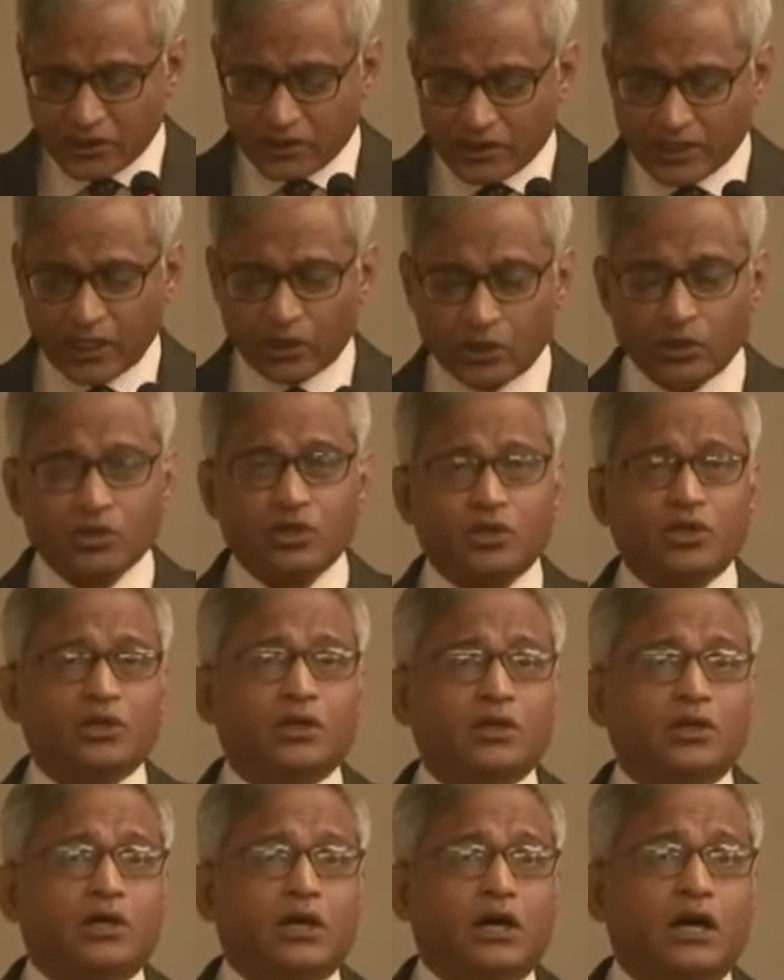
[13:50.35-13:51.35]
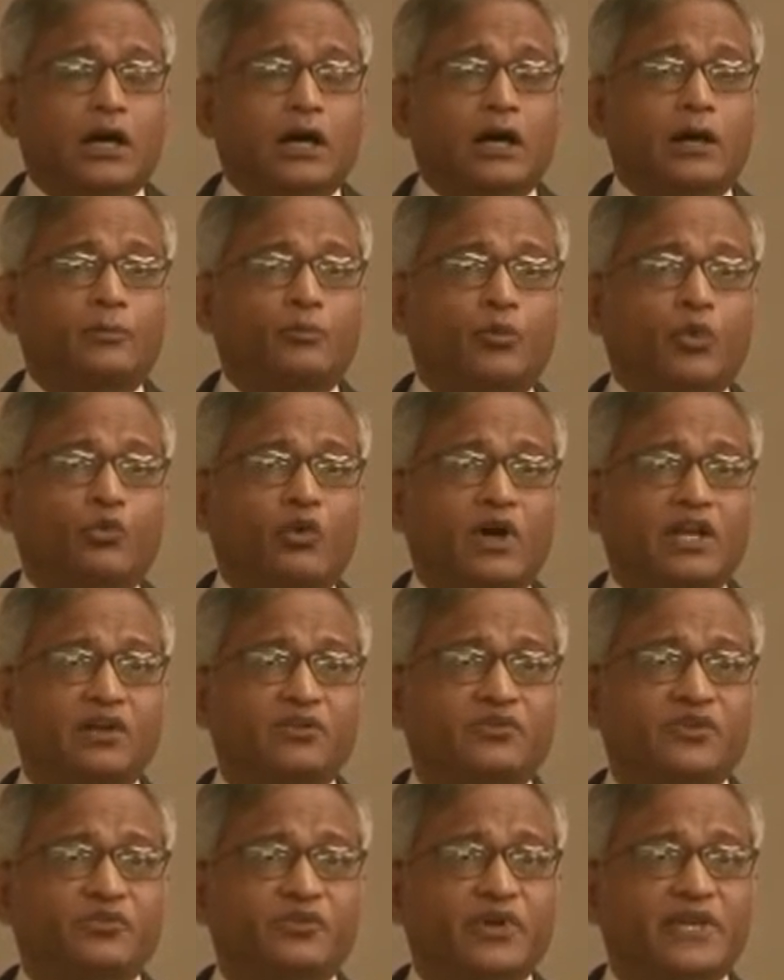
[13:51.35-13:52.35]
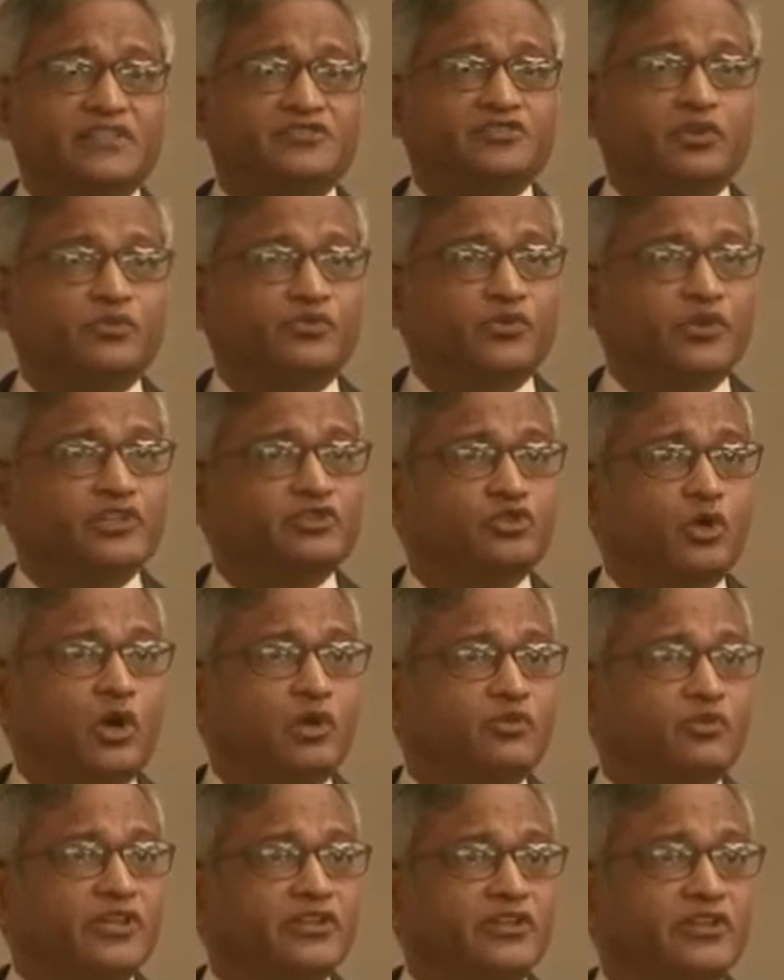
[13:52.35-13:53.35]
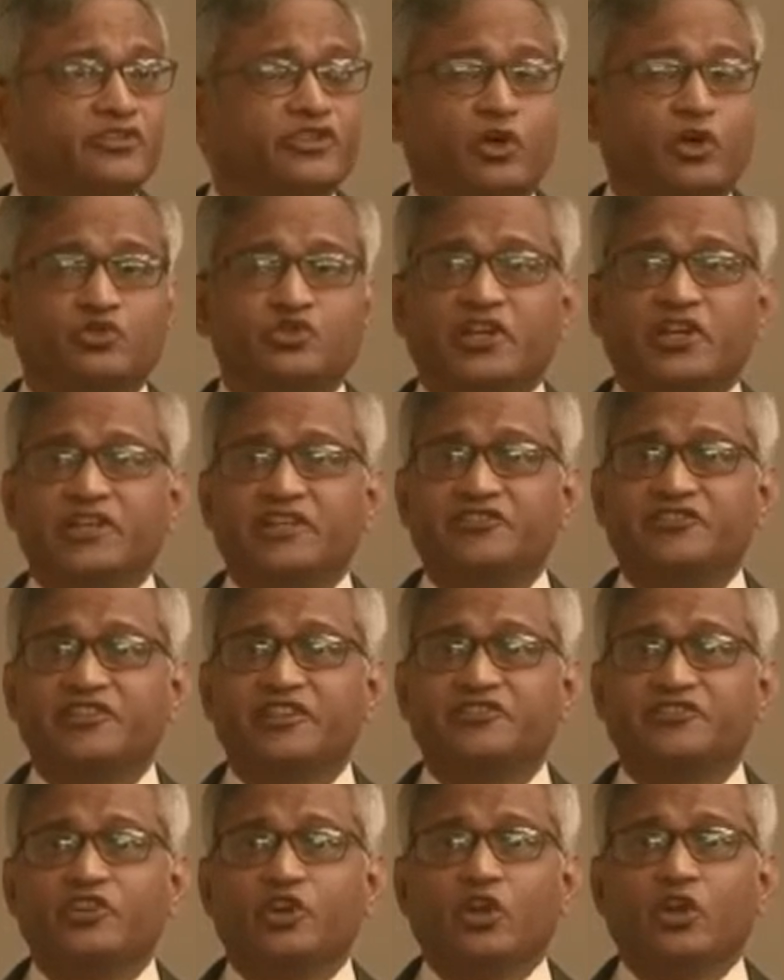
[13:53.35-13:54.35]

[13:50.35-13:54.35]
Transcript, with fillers: Now um, one of the ways of resolving the South China Sea is, uh,